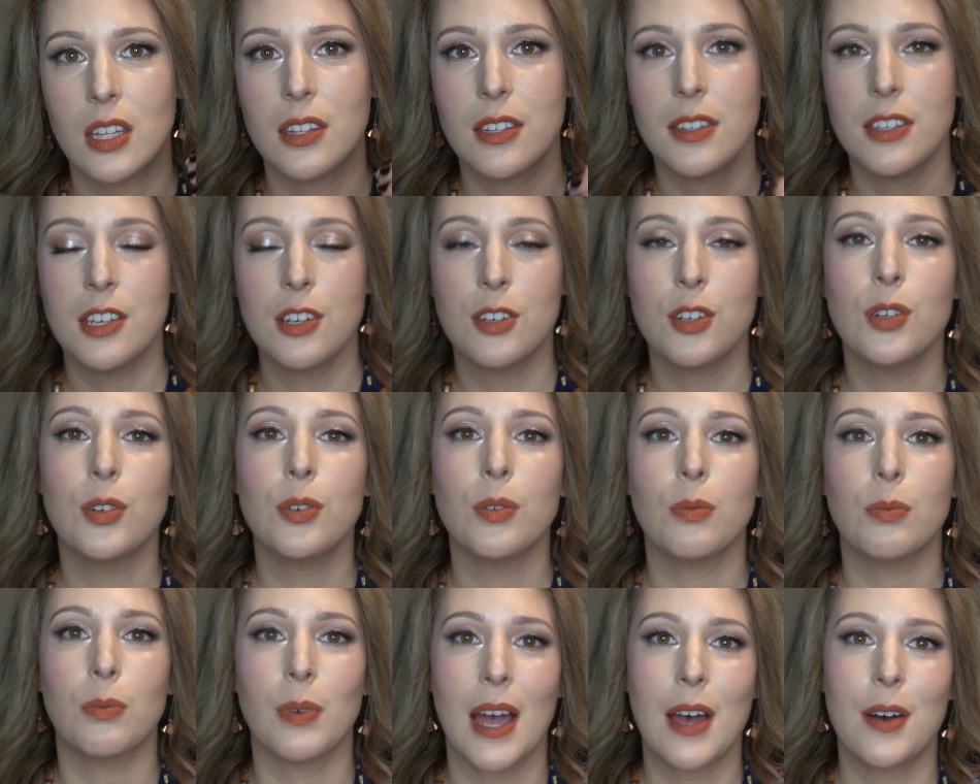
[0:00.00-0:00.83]

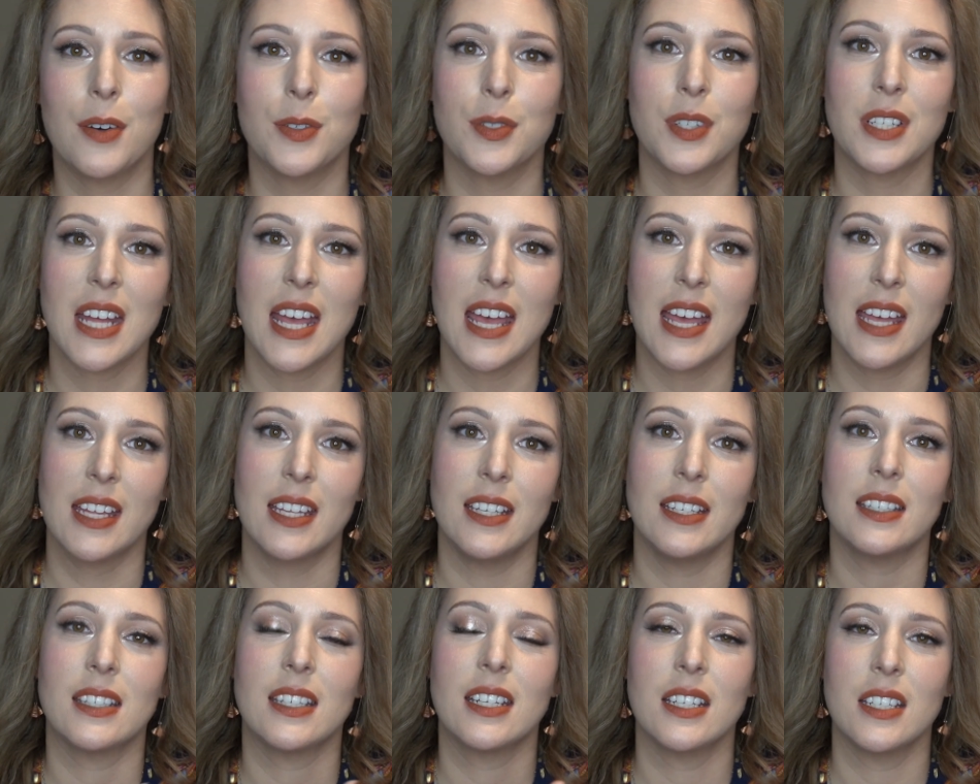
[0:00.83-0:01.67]
year round
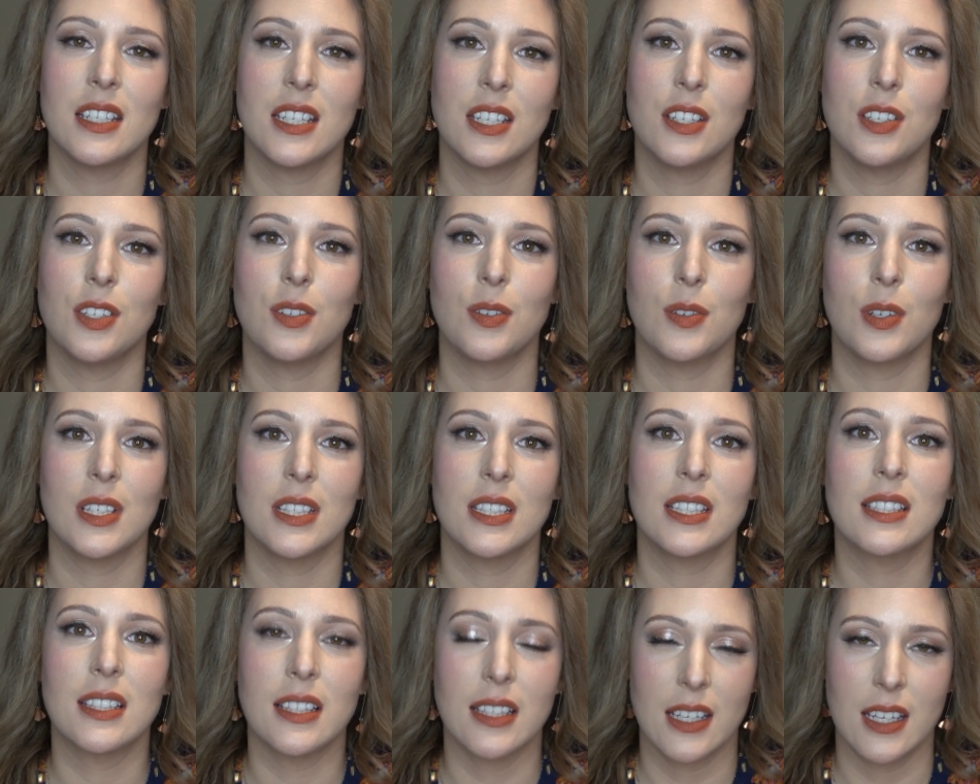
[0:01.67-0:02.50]
and
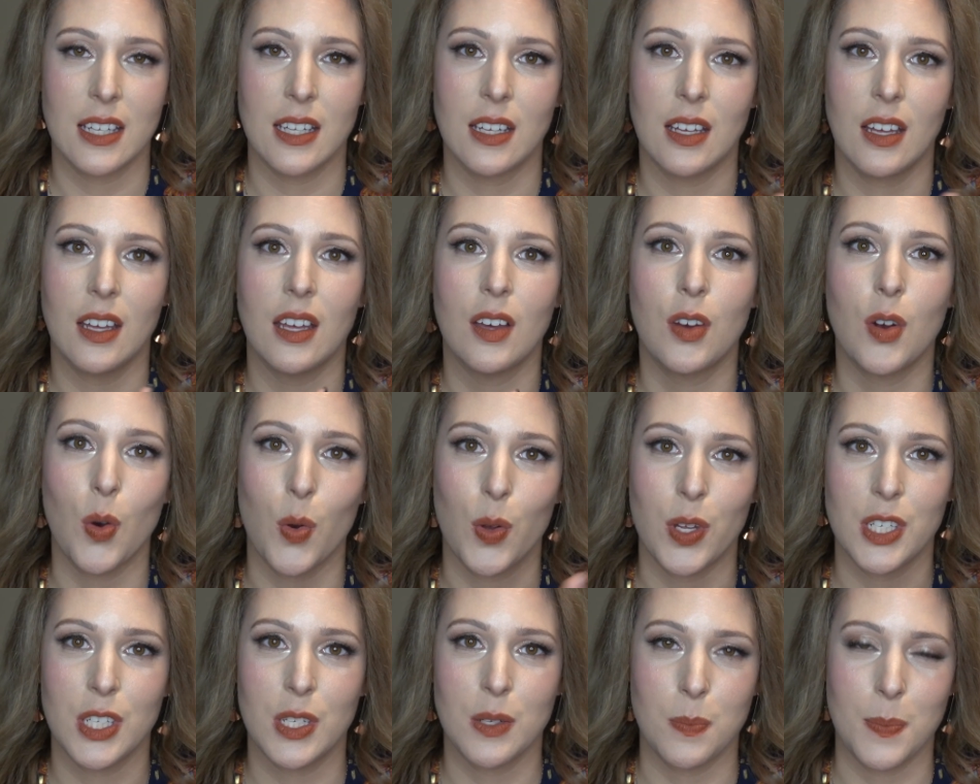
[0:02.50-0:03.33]
continuously
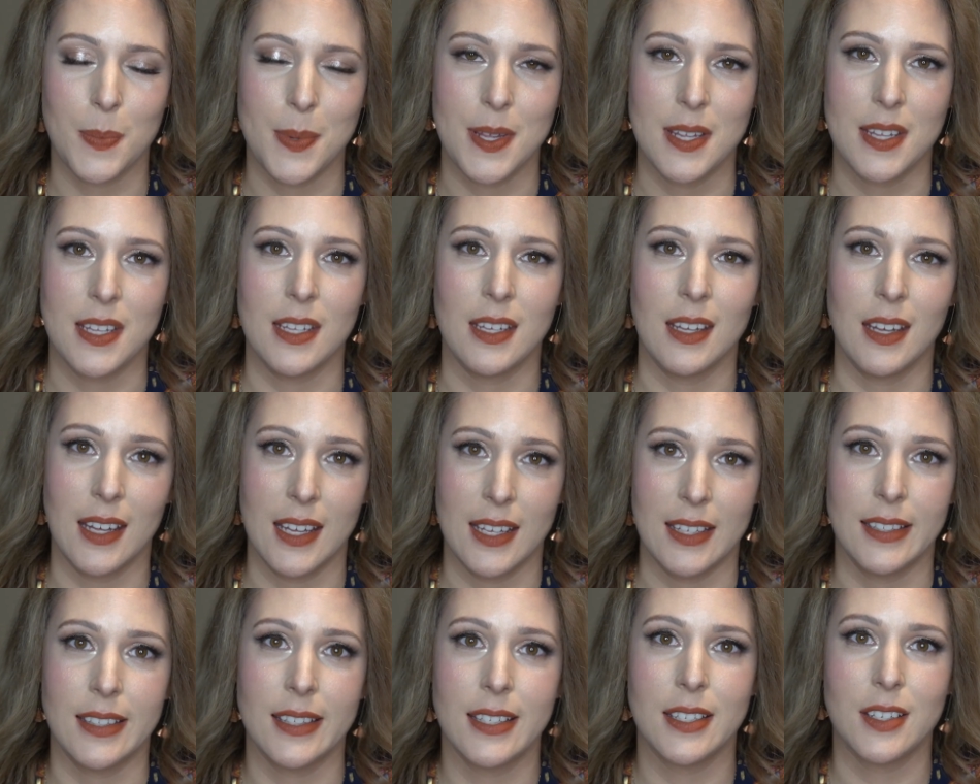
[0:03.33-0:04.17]
going to be
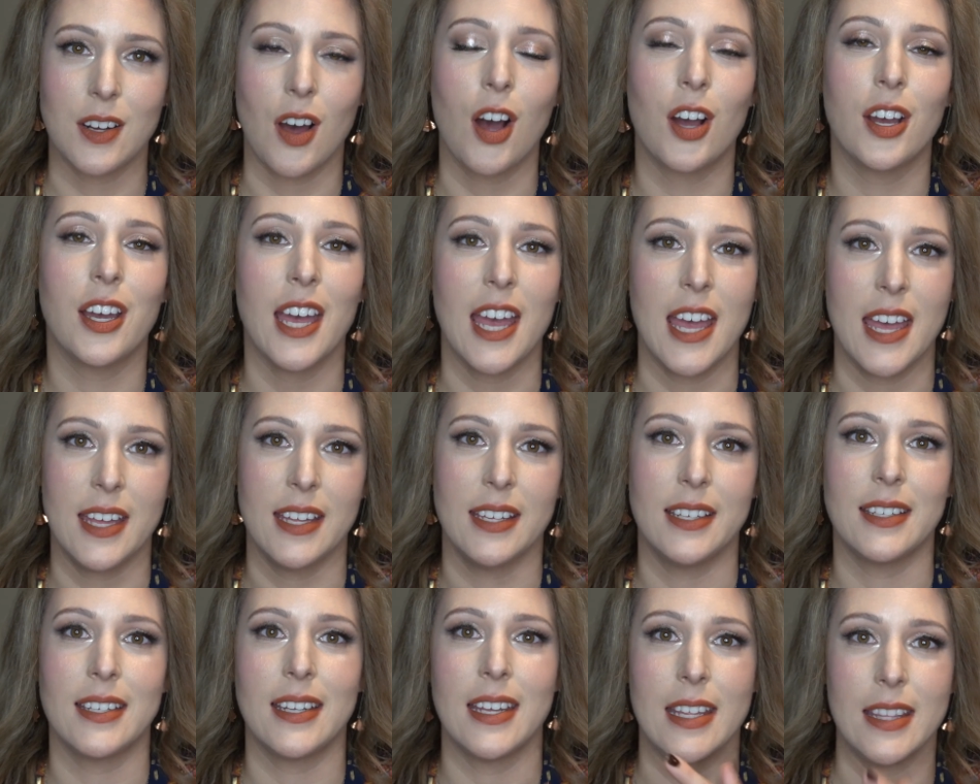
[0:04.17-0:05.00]
in stock
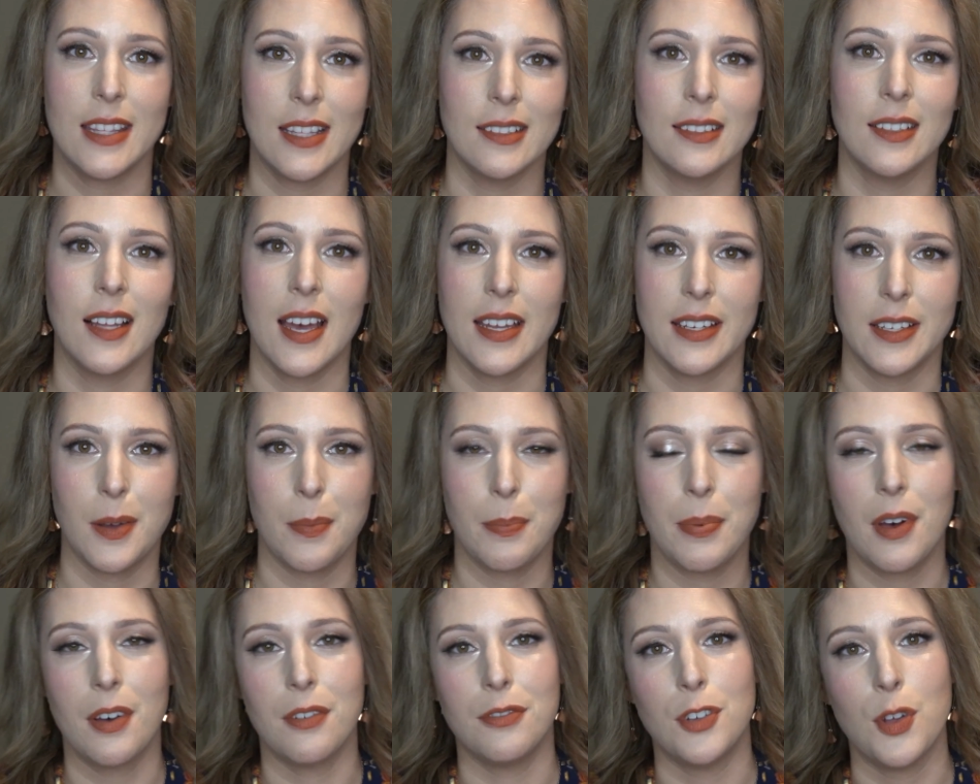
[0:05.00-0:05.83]
and in the lineup
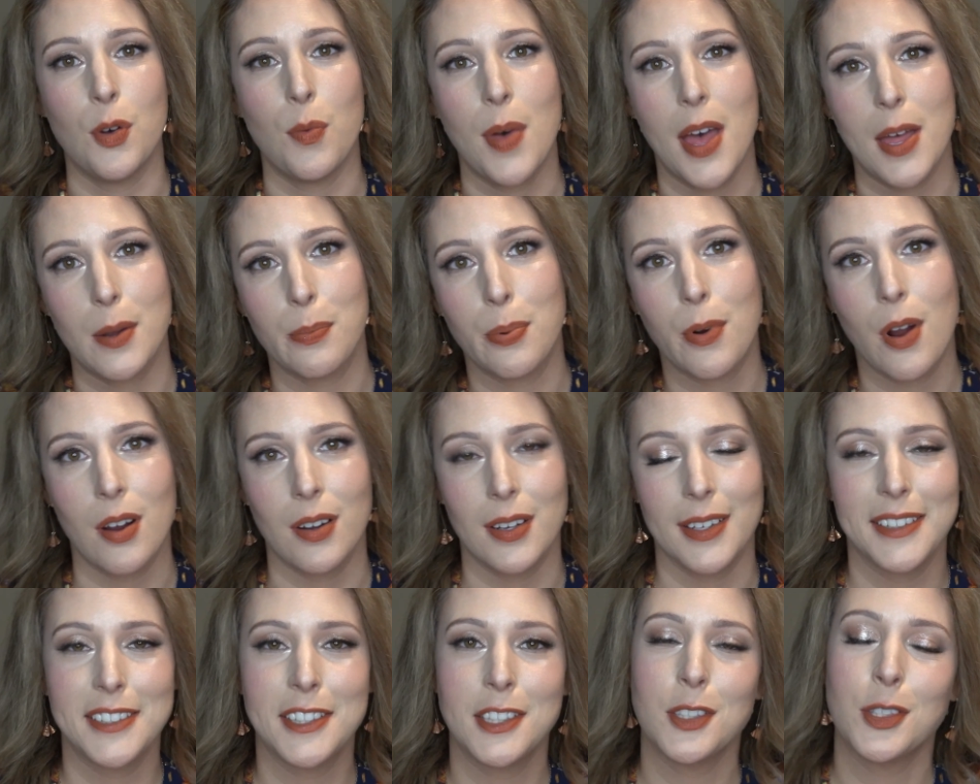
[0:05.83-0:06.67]
of Nomad
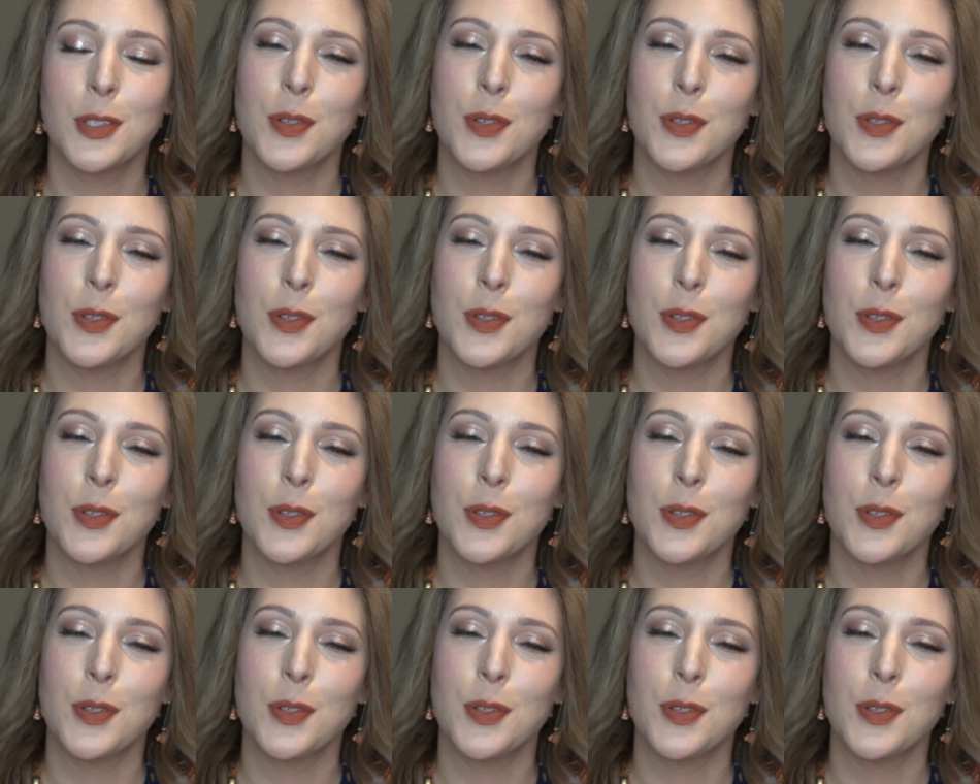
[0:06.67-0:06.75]
products.